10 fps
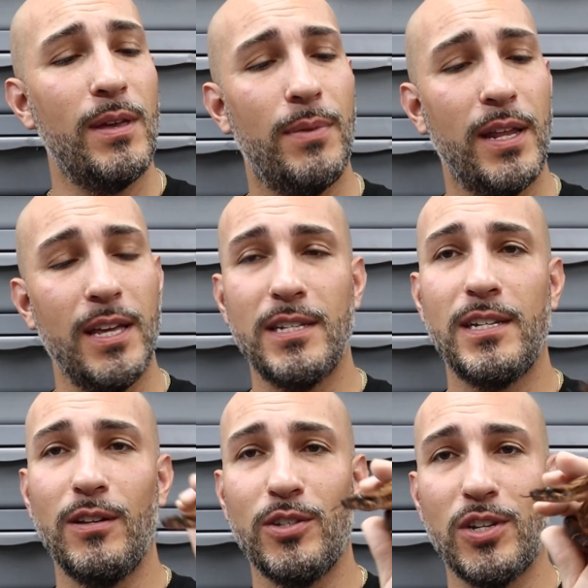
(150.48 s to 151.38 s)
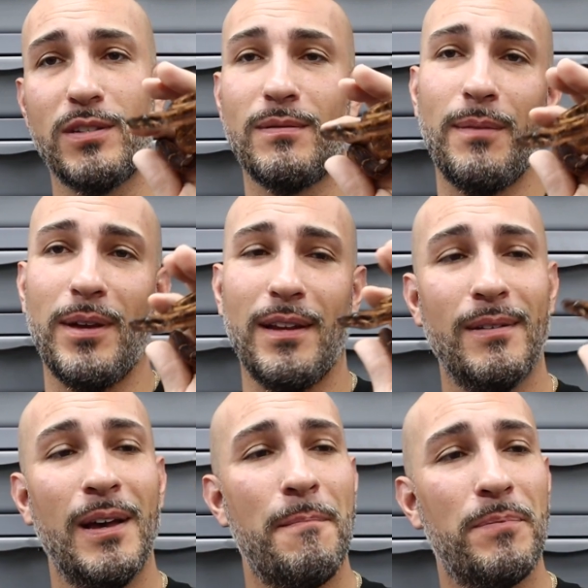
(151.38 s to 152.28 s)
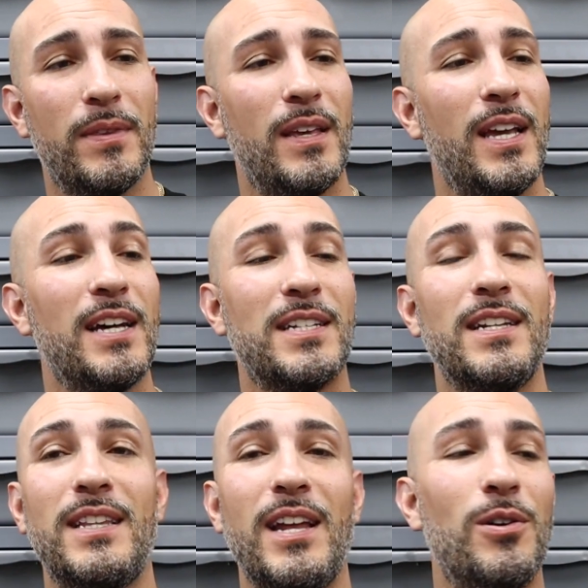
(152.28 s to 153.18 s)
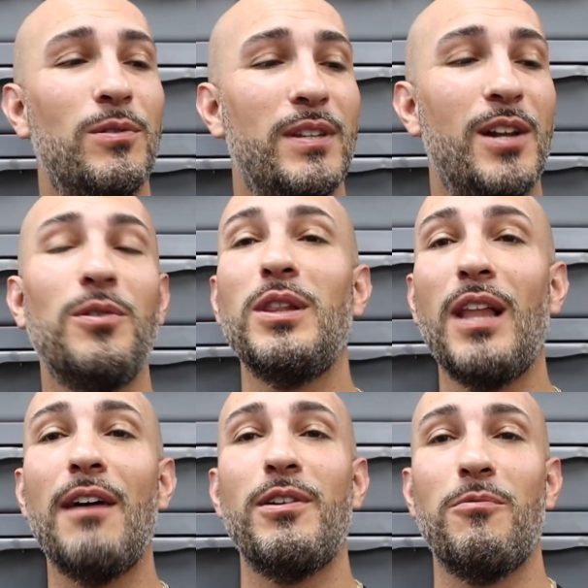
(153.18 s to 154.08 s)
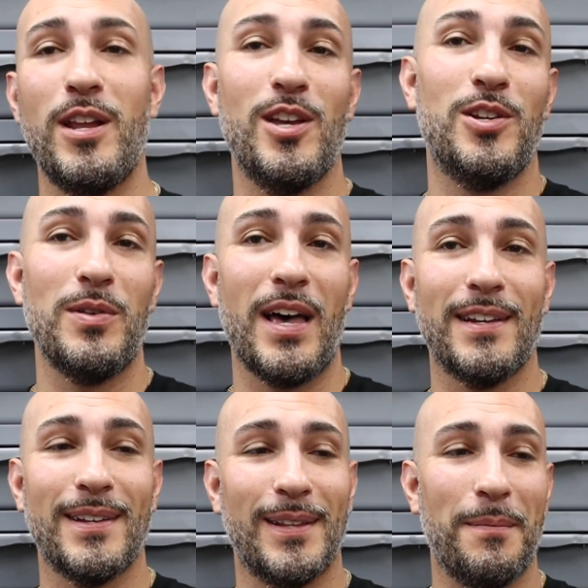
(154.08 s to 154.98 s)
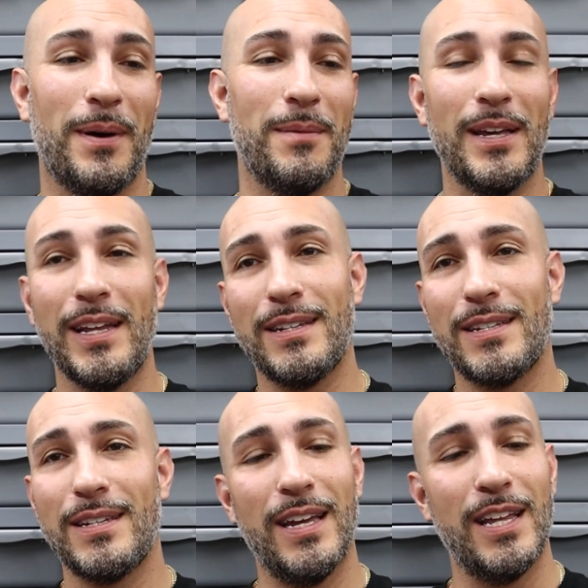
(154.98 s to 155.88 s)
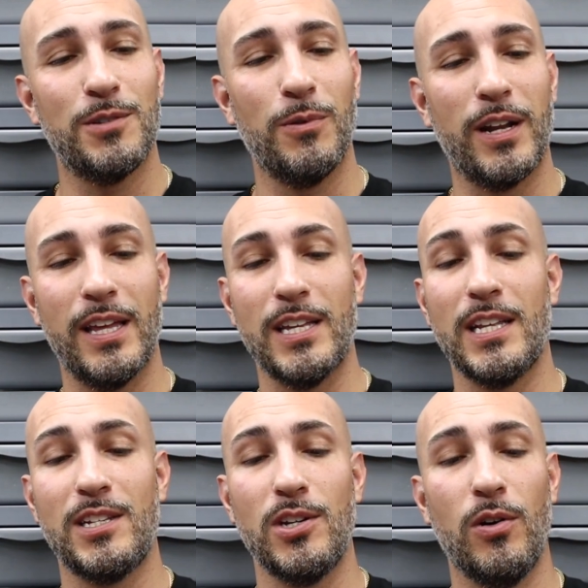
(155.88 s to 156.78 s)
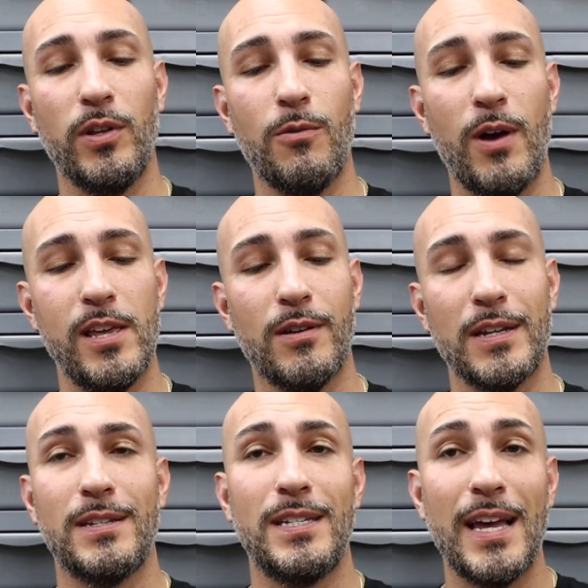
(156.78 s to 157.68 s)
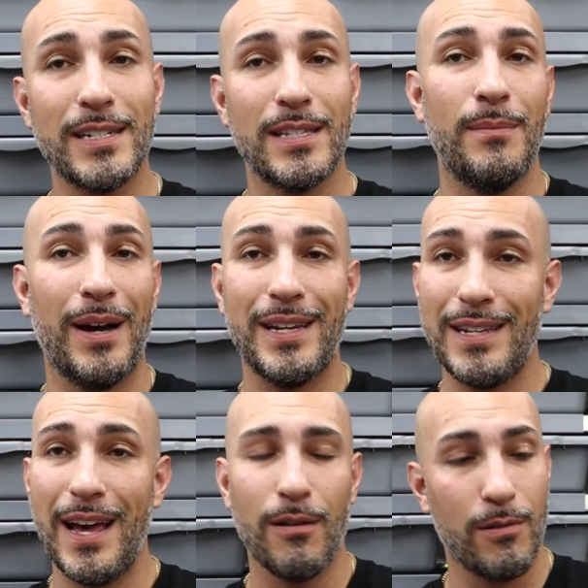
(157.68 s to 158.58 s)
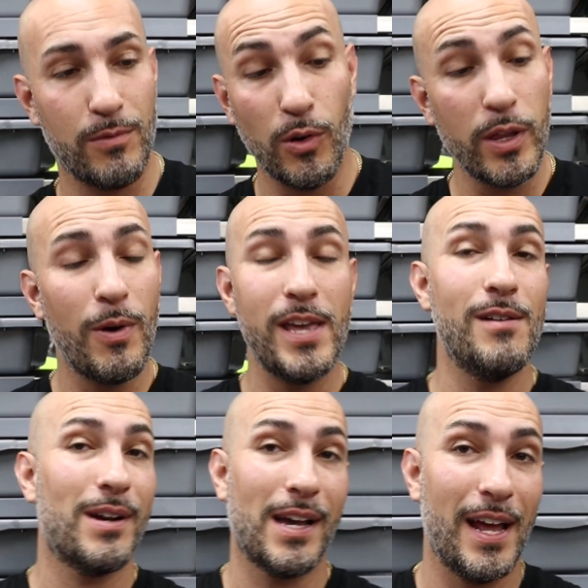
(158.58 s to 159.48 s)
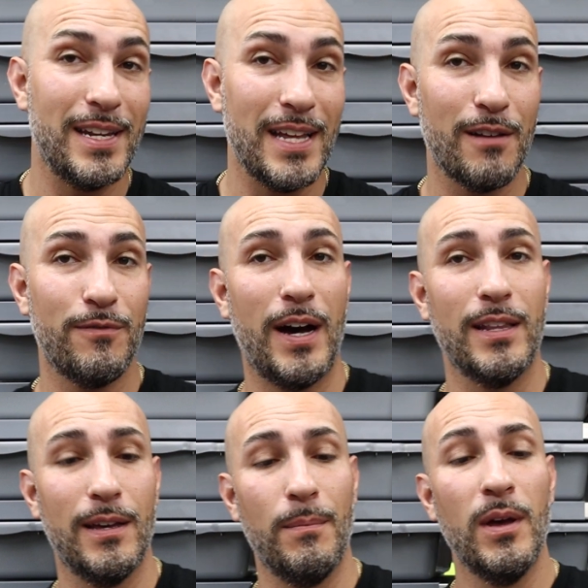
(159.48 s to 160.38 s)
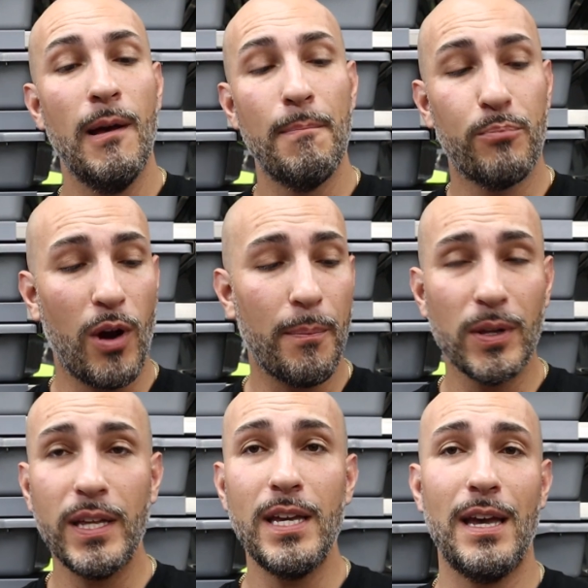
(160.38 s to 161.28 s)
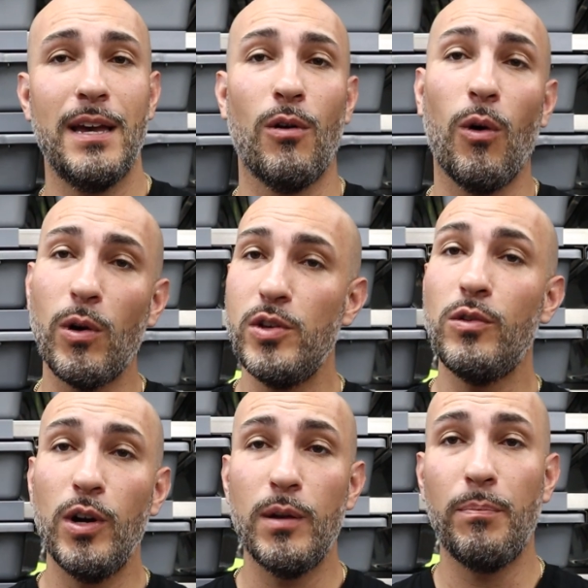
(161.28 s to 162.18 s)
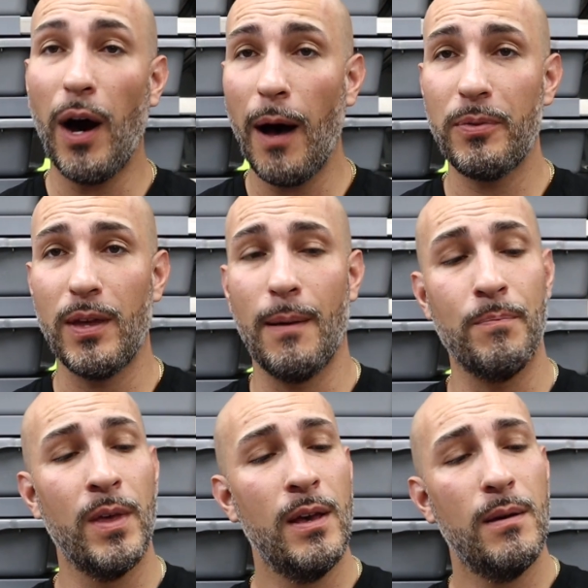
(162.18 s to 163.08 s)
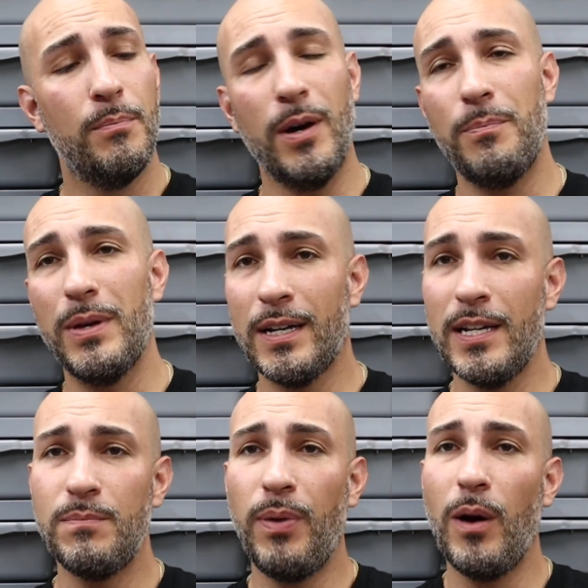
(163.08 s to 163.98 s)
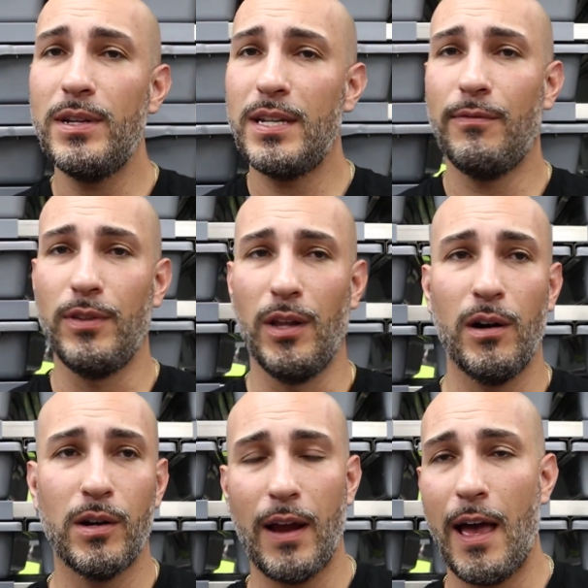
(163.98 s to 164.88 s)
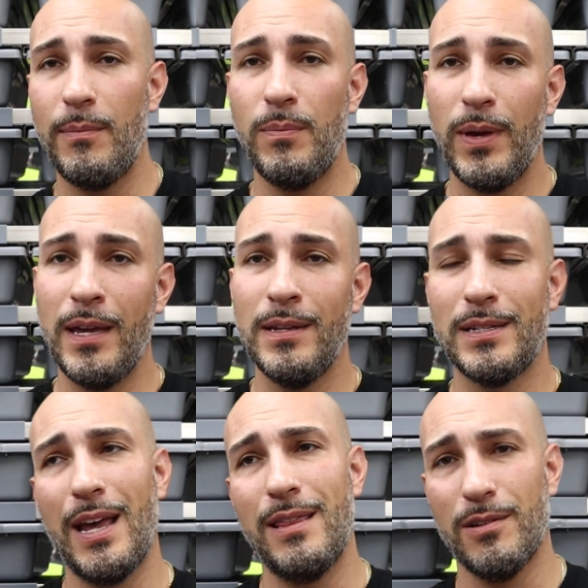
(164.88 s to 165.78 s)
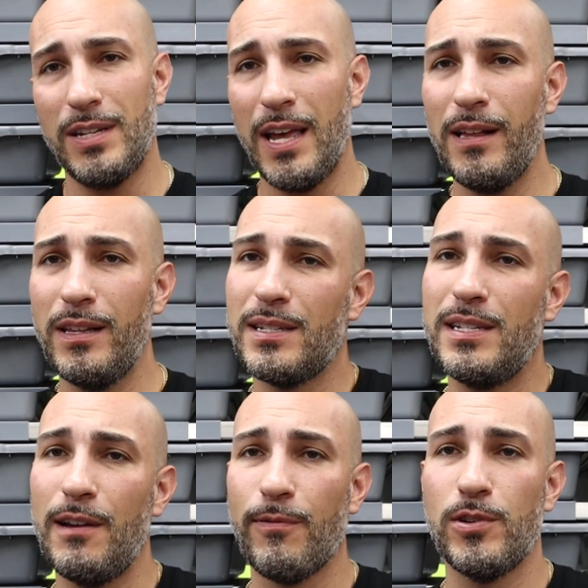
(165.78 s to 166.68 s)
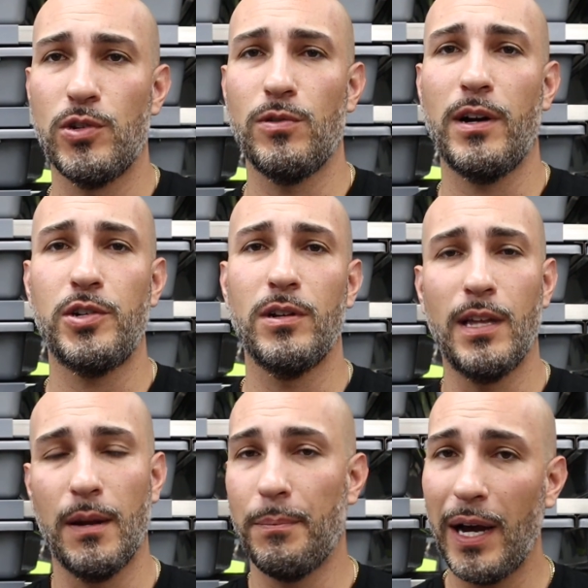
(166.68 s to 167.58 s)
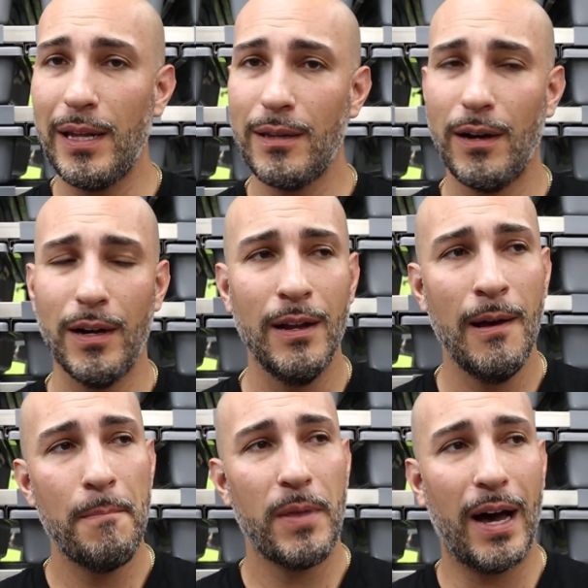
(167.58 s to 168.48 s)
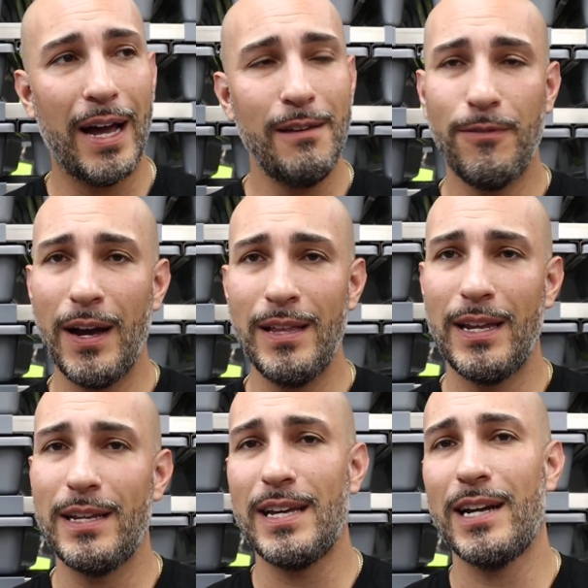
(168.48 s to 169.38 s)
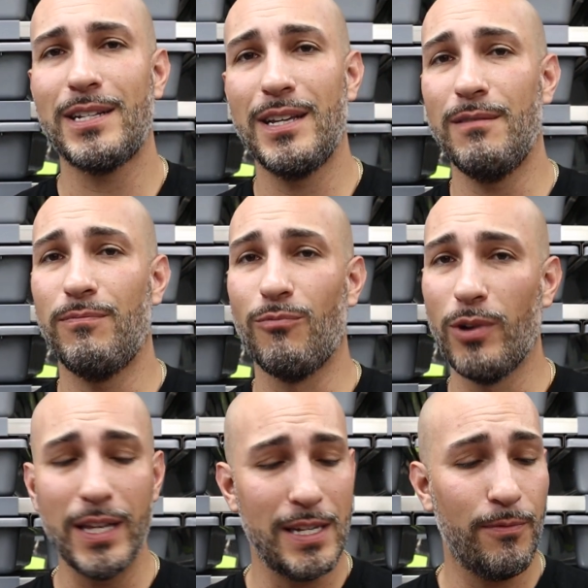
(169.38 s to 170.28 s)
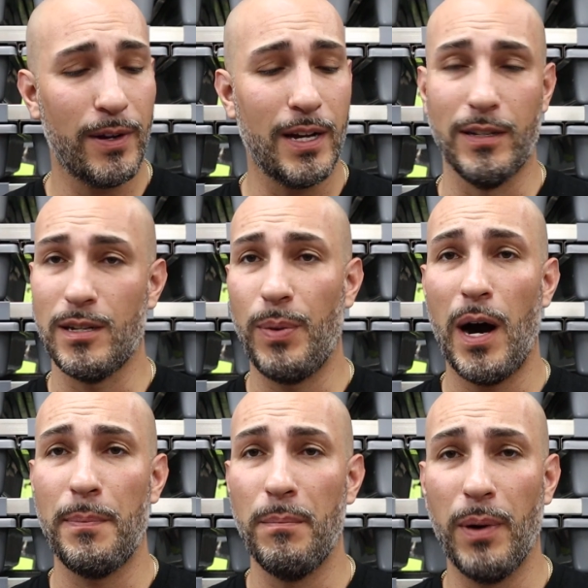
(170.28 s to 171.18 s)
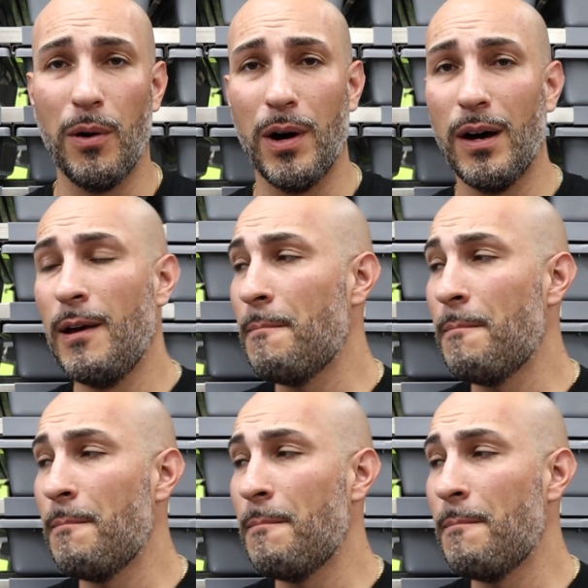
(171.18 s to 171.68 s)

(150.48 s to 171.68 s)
me, but he's still just, I mean, he doesn't, they don't, they don't love it when you do that to them. I mean, it's, it is what it is. That's the only way you can sex them, ident- or the only way you can identify them properly, or you could pop them. But because boas have longer hemipenes and their tail is different structure than a python, I find that it's actually really difficult to pop a boa.